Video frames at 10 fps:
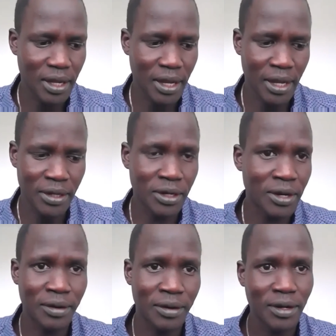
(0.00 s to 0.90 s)
I don't
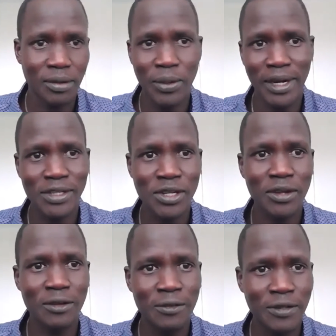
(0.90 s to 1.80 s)
know. When I saw
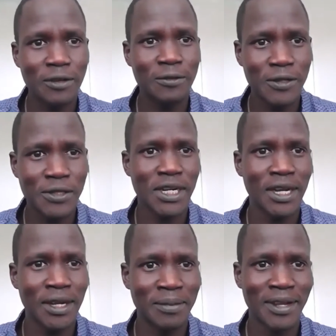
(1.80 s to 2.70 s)
the film the first
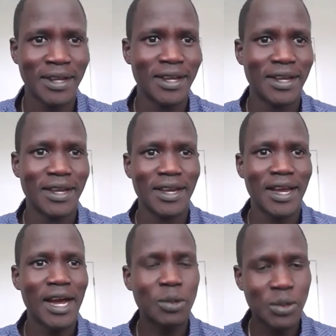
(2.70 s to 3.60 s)
time,
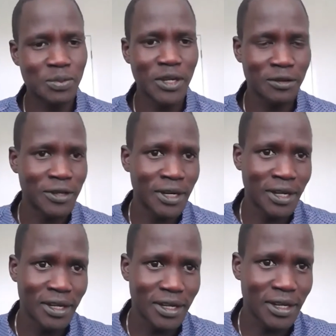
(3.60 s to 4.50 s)
I was very,
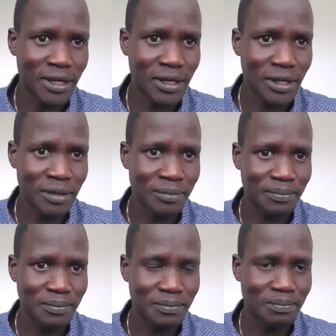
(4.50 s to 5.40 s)
very
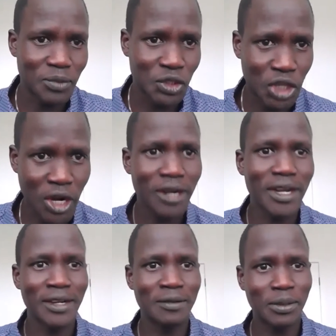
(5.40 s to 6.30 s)
shocked
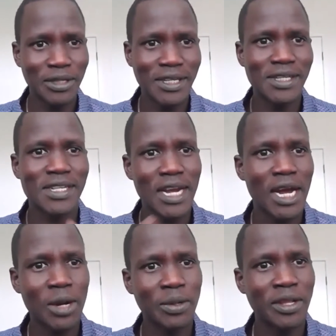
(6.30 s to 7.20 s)
and pleased
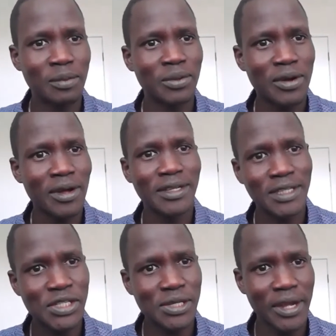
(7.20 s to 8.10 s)
how he put all of
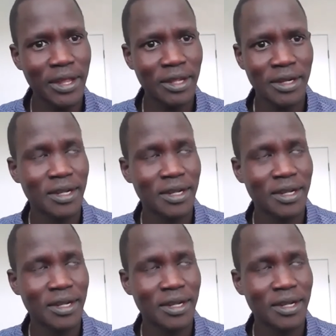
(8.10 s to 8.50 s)
this together,